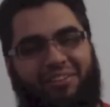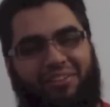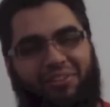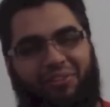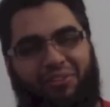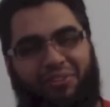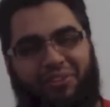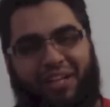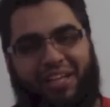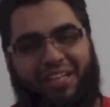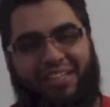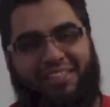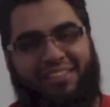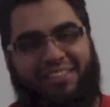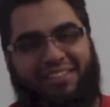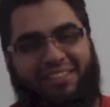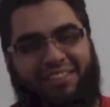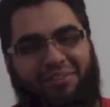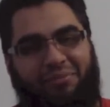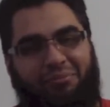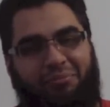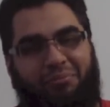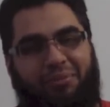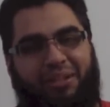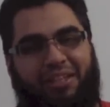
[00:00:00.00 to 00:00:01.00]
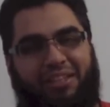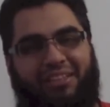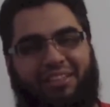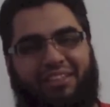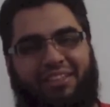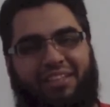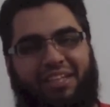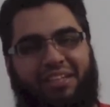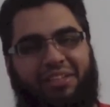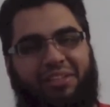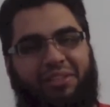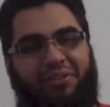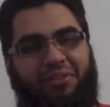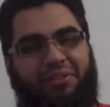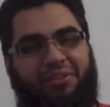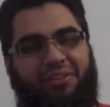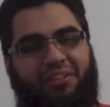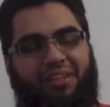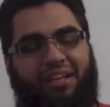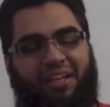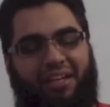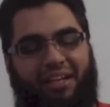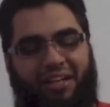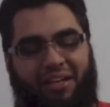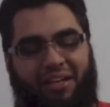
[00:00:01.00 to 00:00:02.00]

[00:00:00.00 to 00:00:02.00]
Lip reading: dress and presentation,